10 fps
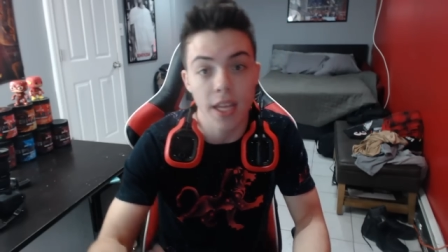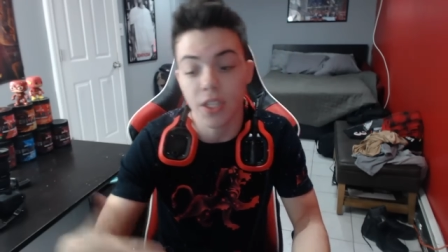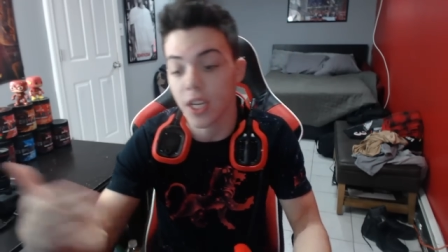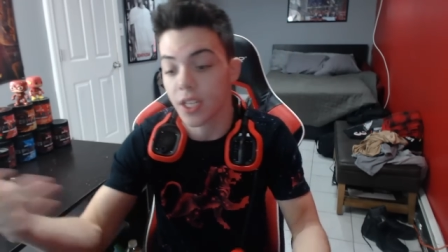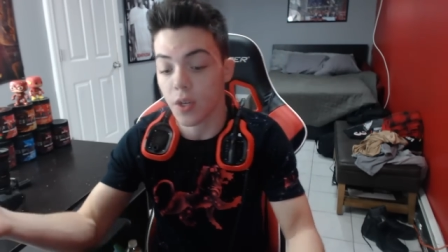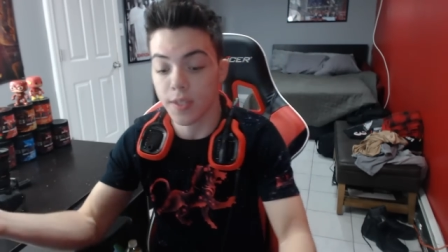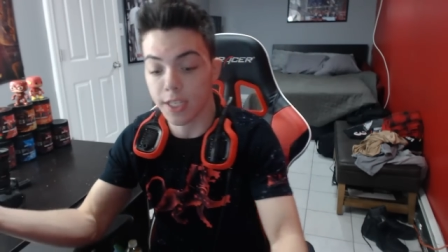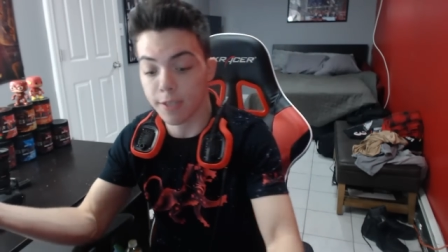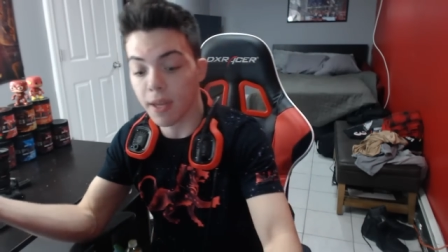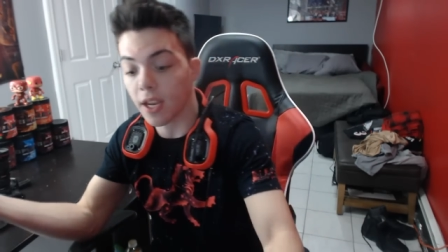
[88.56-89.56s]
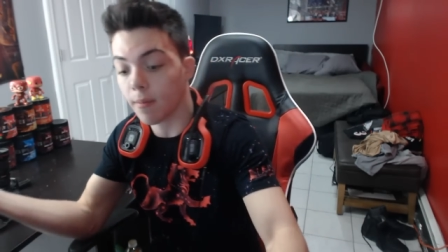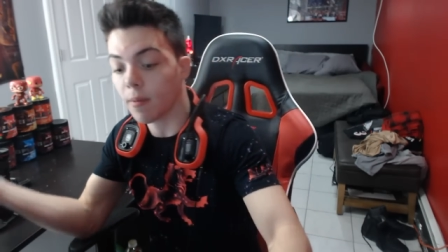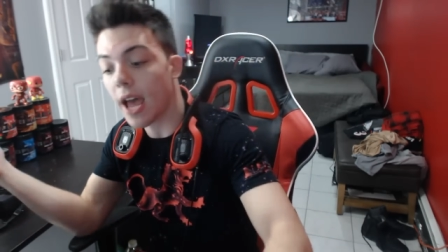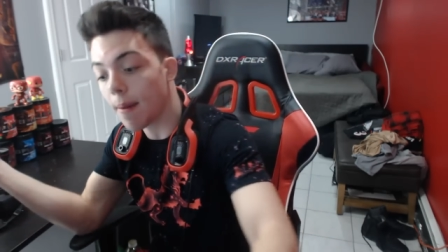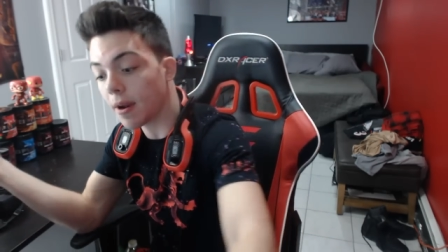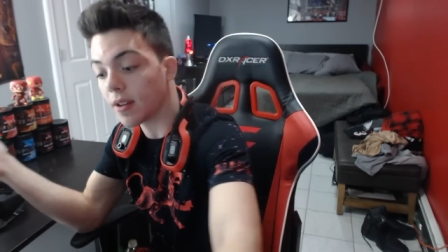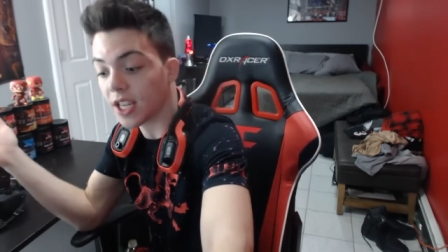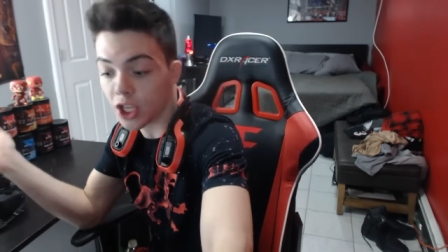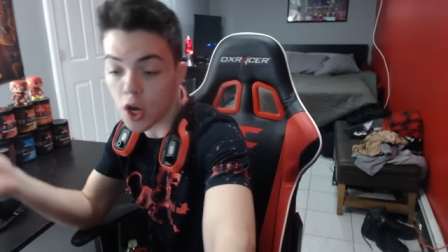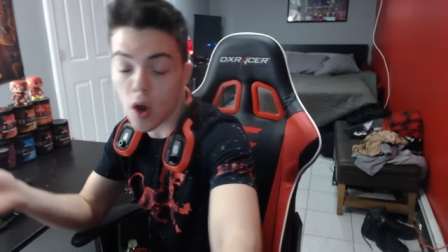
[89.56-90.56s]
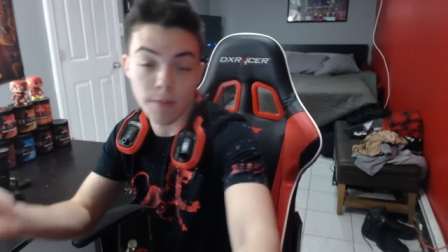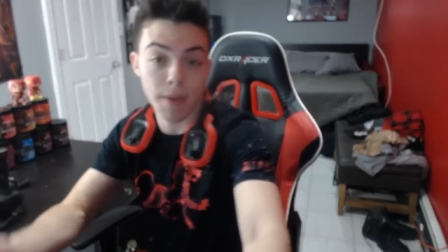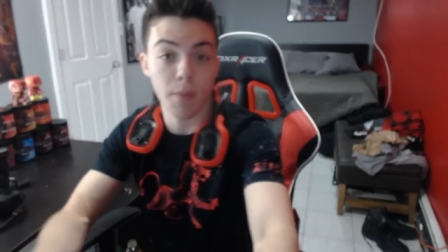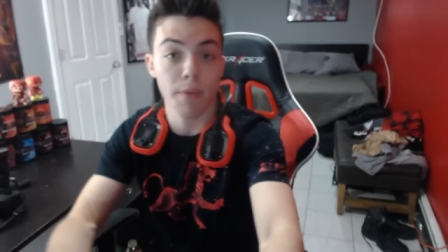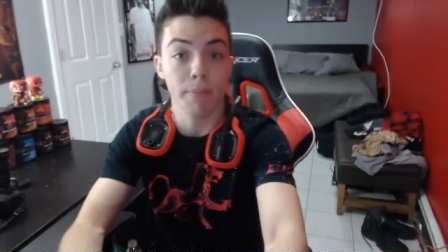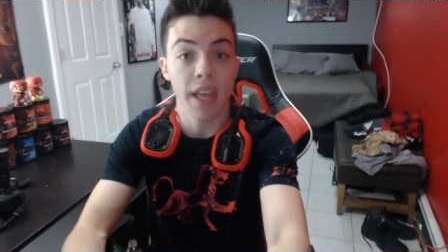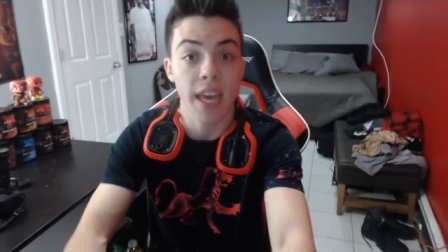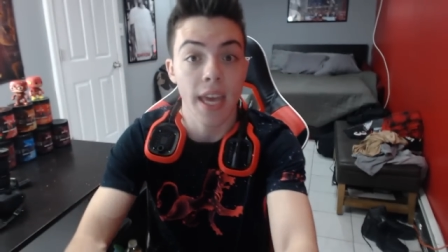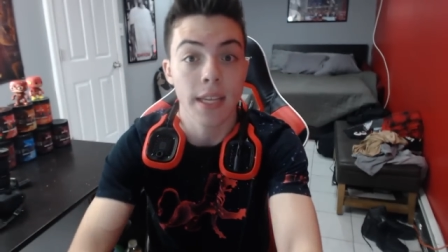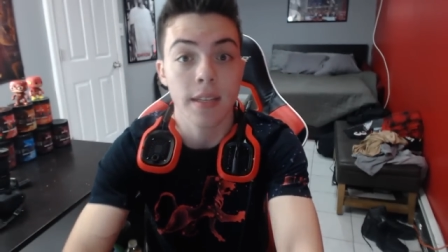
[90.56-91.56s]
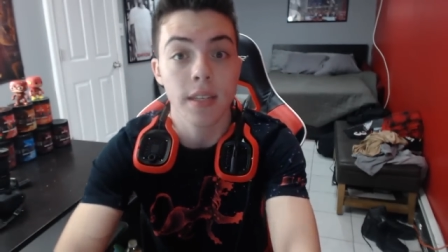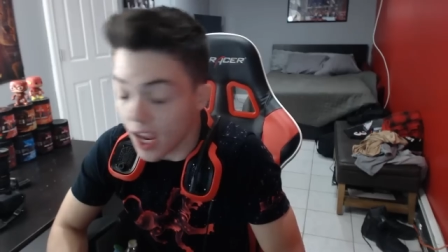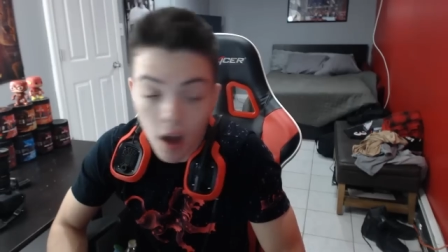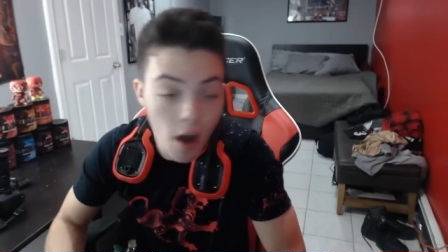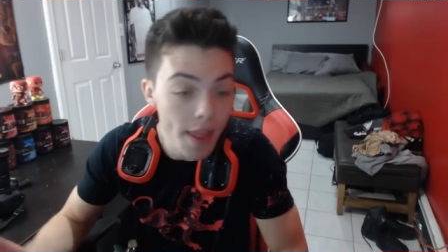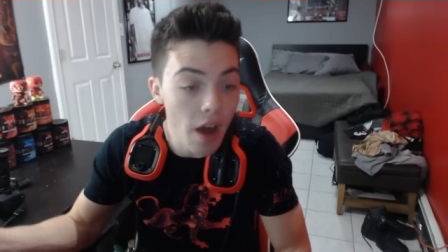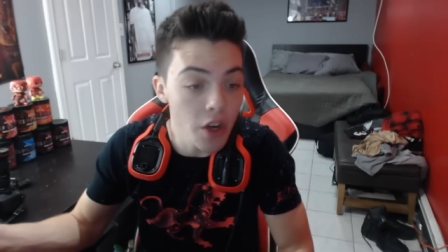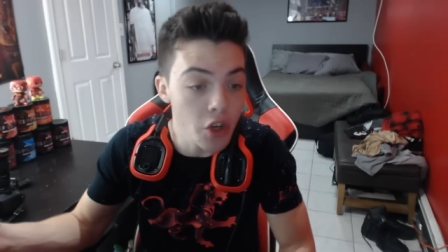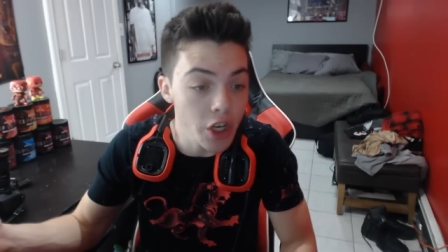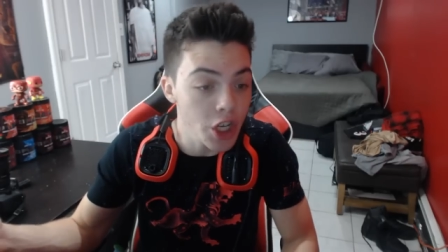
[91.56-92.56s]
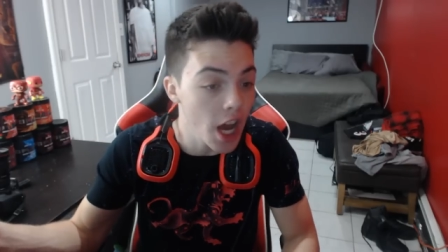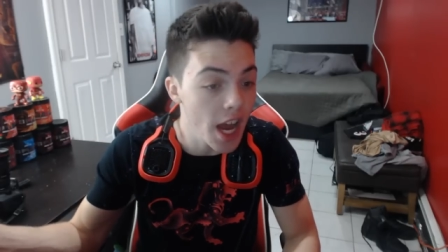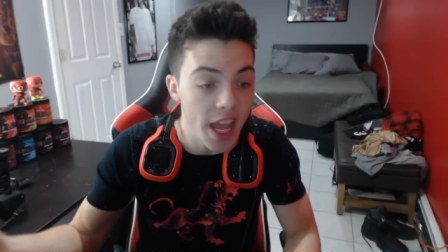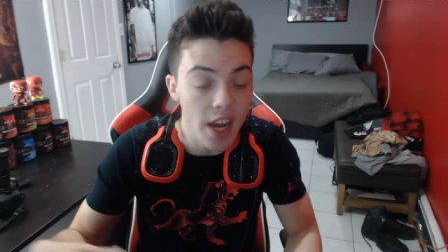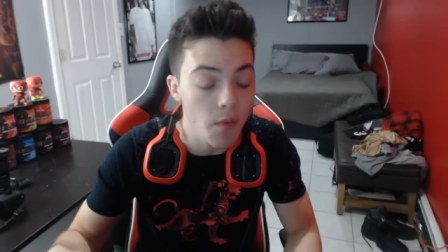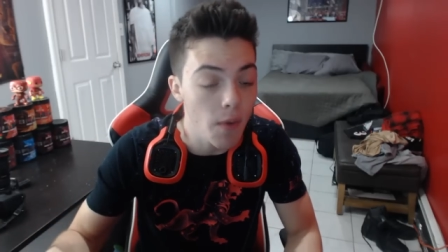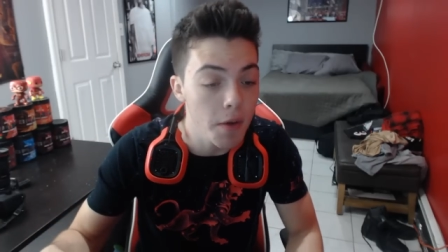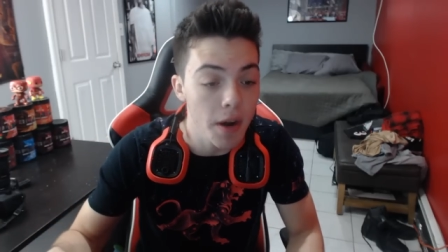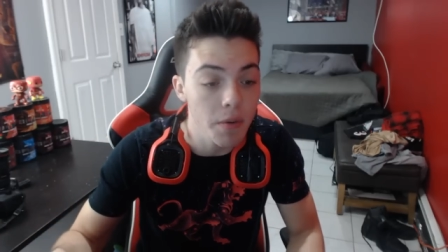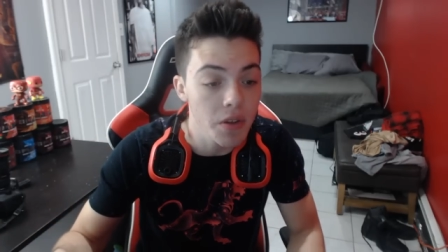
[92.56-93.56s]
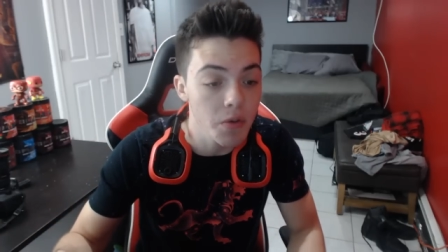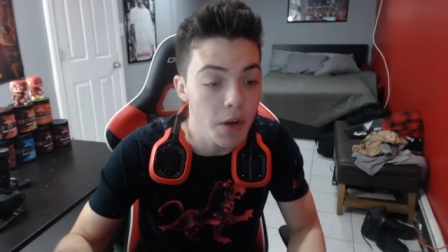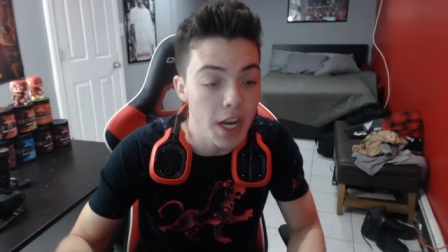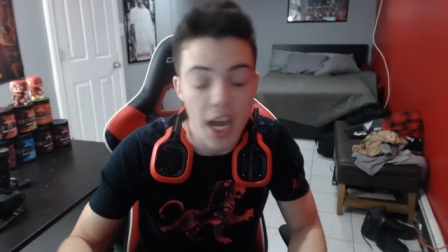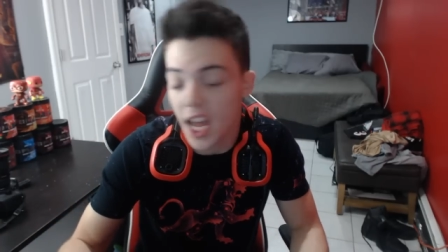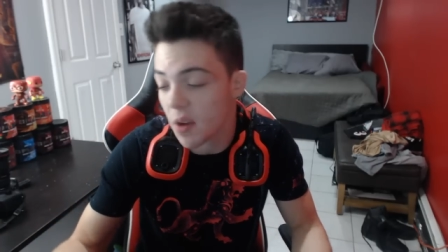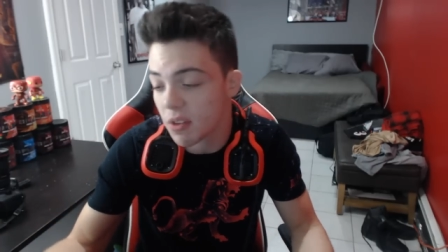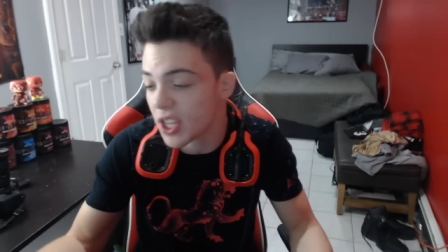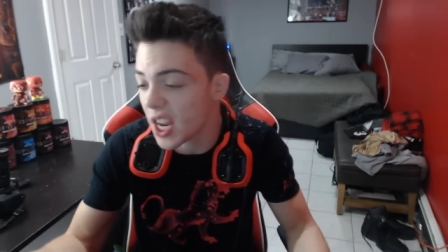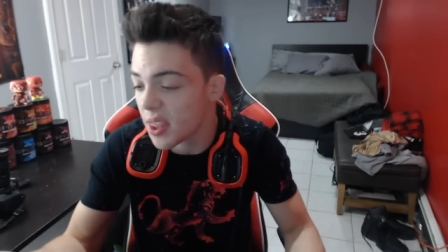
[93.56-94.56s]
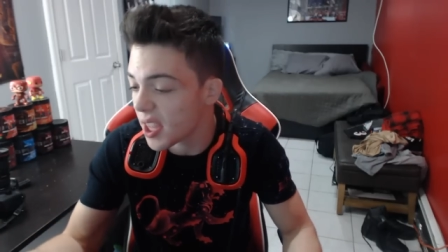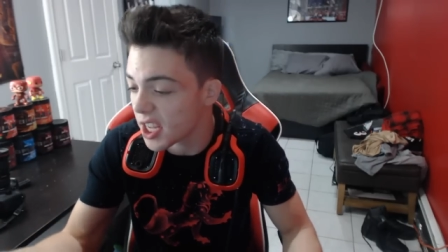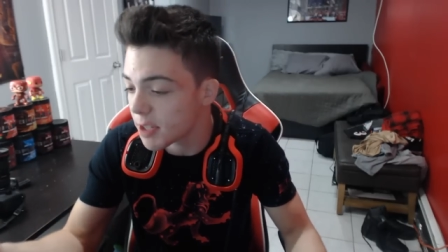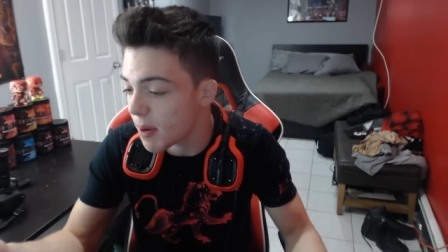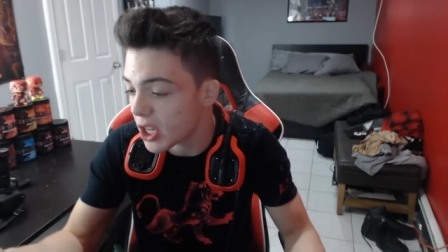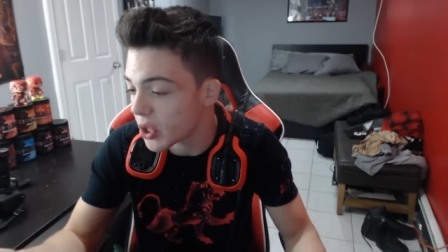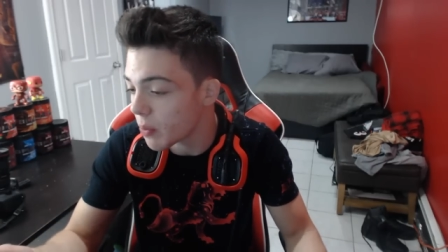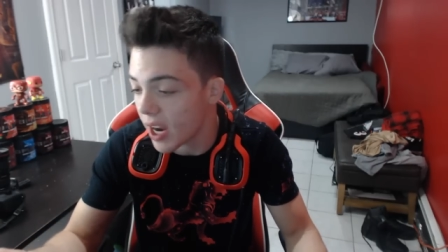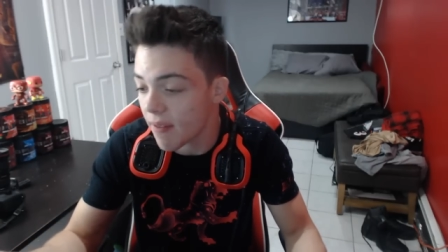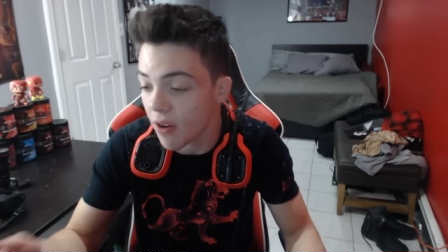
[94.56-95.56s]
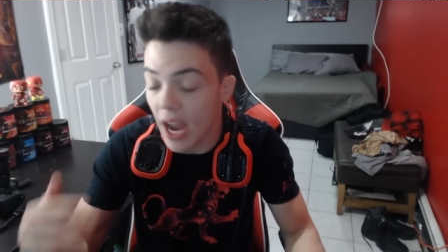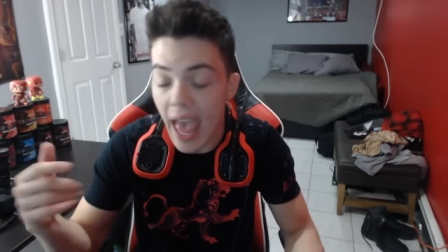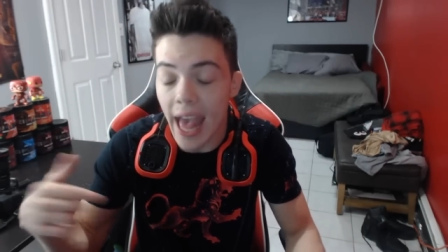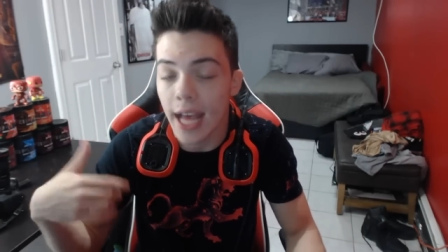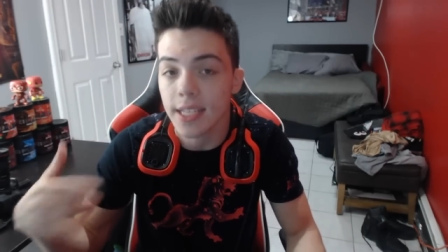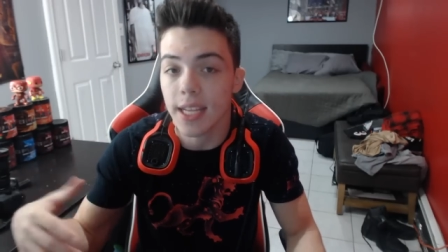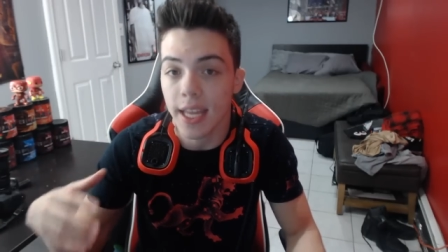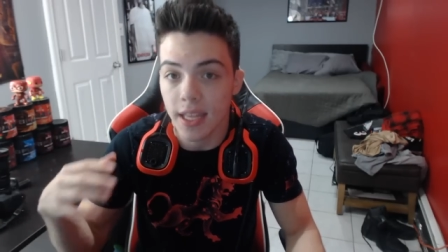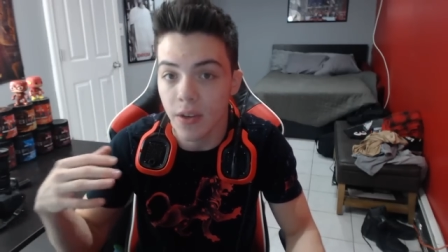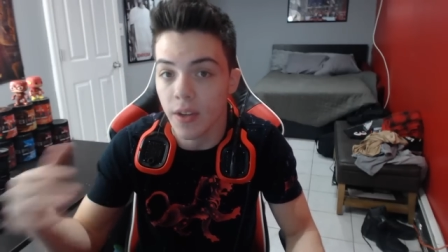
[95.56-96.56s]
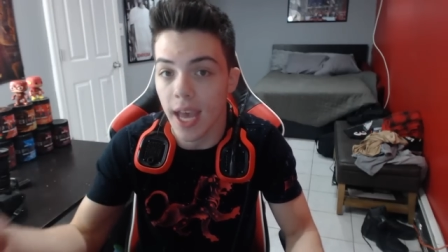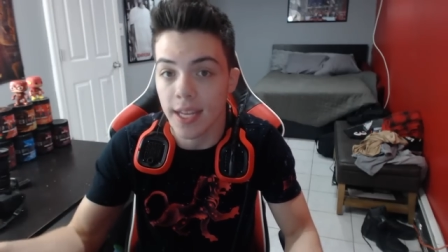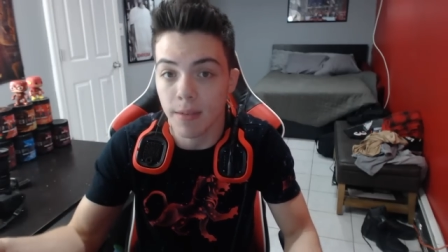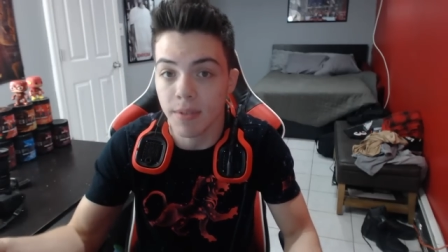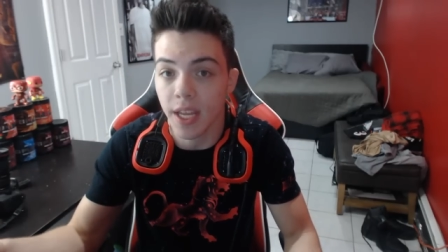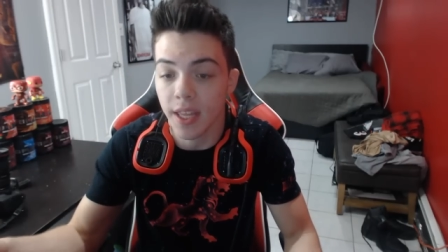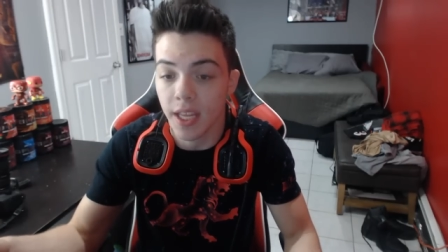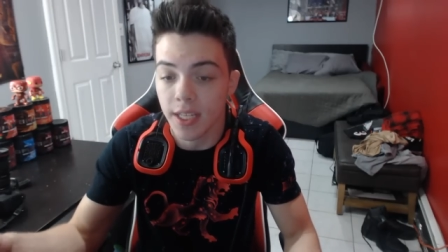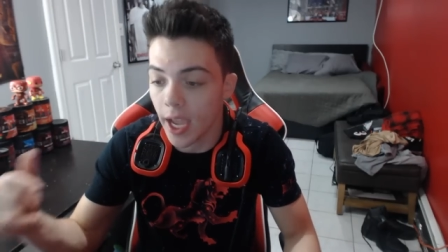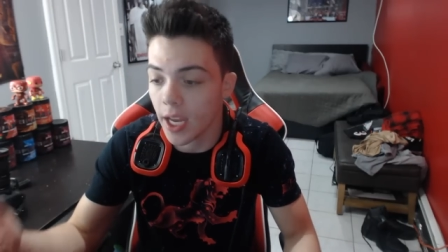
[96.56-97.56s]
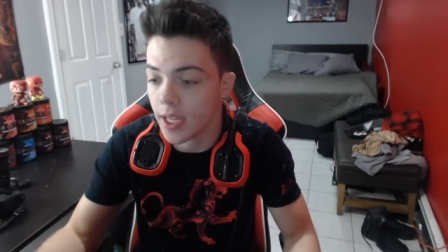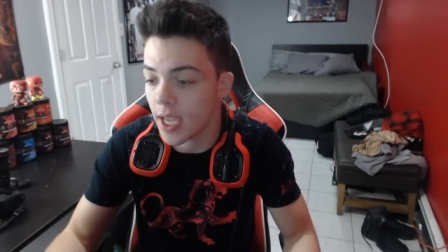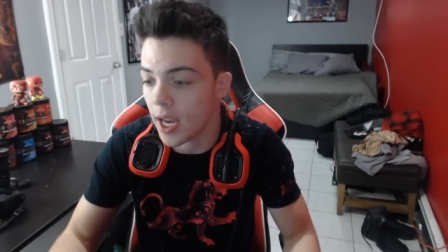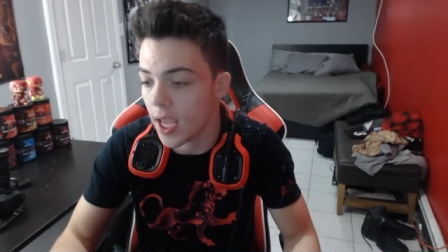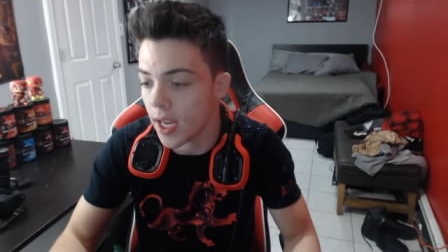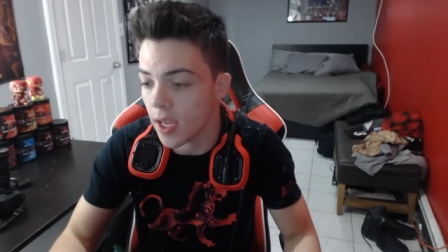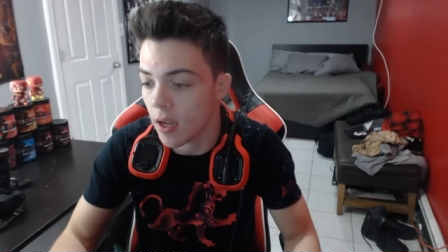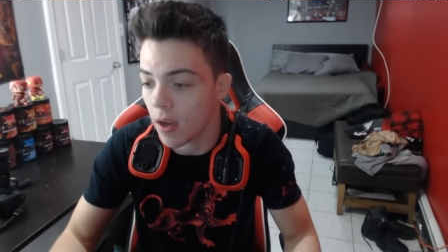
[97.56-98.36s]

yesterday, so I was explaining to him what happened. I was like, yo, I was playing with Blaze. And I called out a trick shot. I hit it right when I went to 29. It wasn't anything special, whatever. And as, like, literally as I'm saying this, I hit a 1080